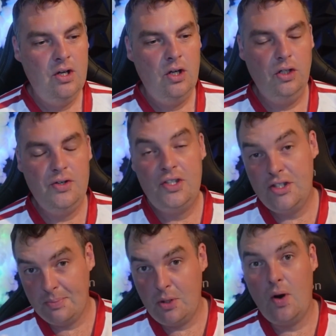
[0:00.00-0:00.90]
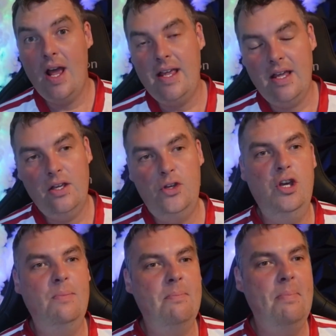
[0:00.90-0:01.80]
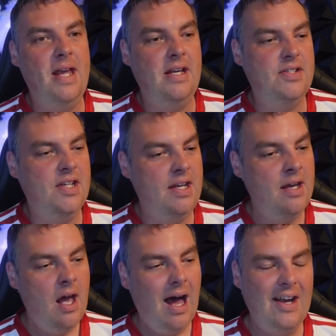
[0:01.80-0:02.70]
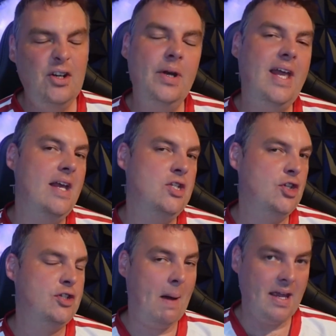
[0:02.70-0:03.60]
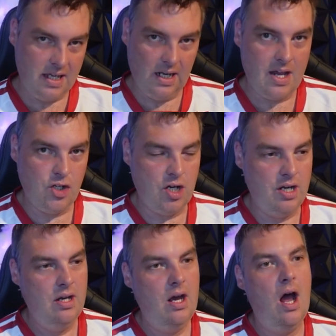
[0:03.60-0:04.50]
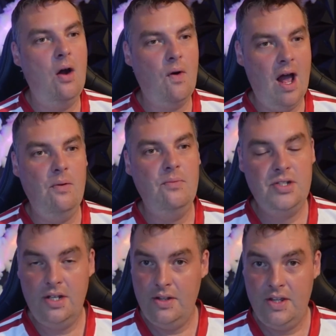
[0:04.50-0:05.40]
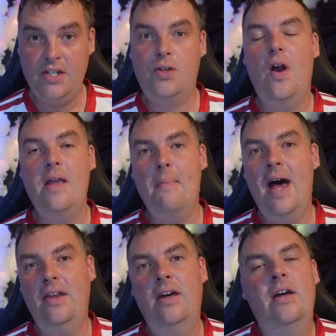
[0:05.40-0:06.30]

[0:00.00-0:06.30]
losing some great human beings, and I don't want to get into the speculation around these great men